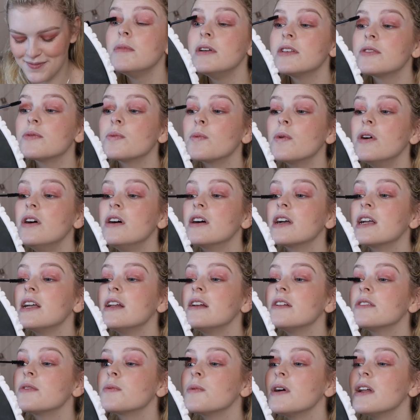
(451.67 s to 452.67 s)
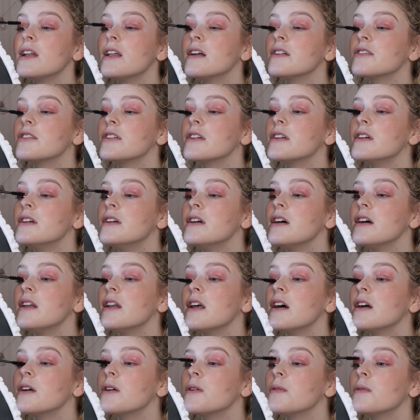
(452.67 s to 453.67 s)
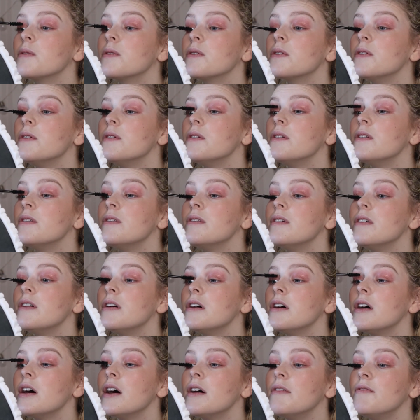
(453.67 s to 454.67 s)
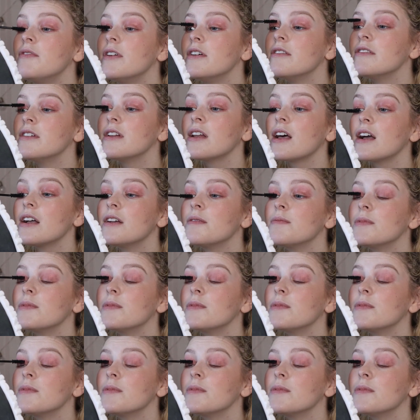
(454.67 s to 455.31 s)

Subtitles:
I miss working as well, actually. I like working.